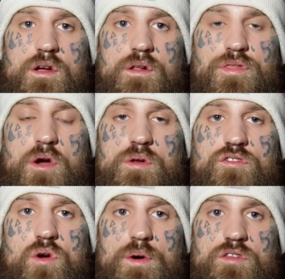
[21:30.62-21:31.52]
there is
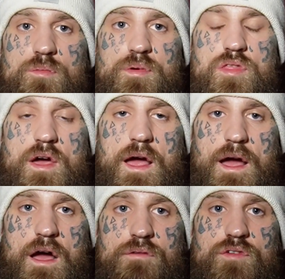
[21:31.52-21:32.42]
going to be the
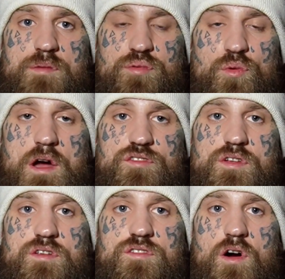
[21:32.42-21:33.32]
heavy
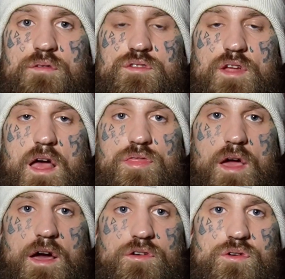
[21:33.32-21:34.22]
presence of death
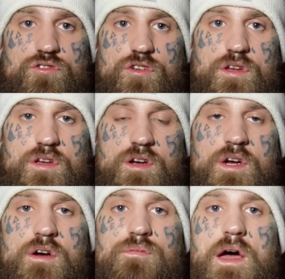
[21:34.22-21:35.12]
energy
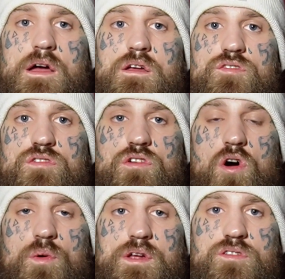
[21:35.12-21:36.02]
that is
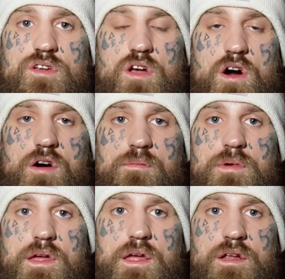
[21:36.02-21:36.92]
going to
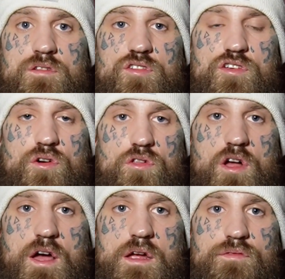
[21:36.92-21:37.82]
come into your
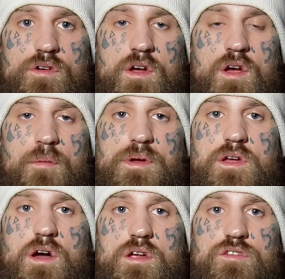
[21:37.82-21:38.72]
life,
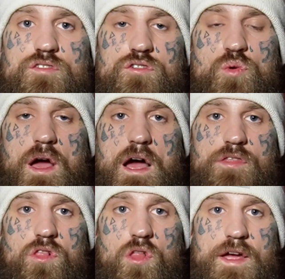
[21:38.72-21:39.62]
because you
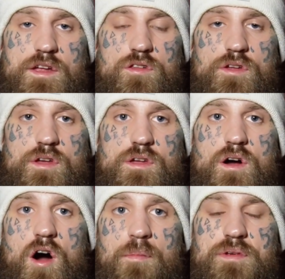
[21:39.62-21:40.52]
had likely,
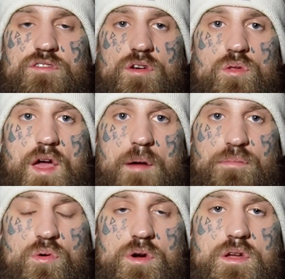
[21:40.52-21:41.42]
up until that
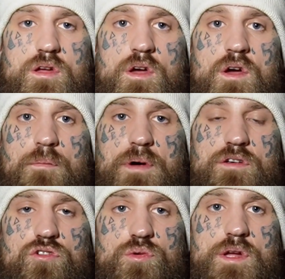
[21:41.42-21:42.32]
point,
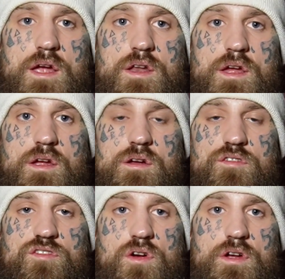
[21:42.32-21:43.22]
been creating
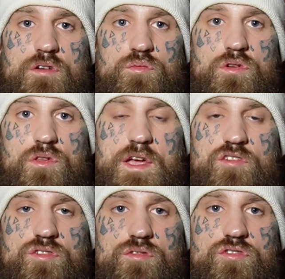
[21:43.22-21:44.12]
certain
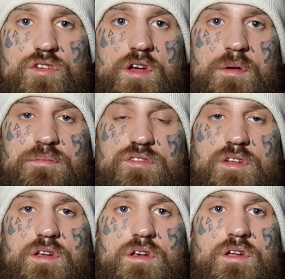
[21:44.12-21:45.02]
relationships
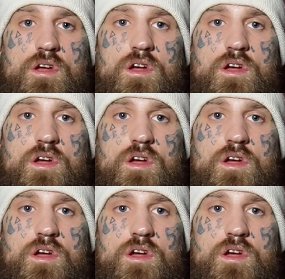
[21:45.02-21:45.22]
and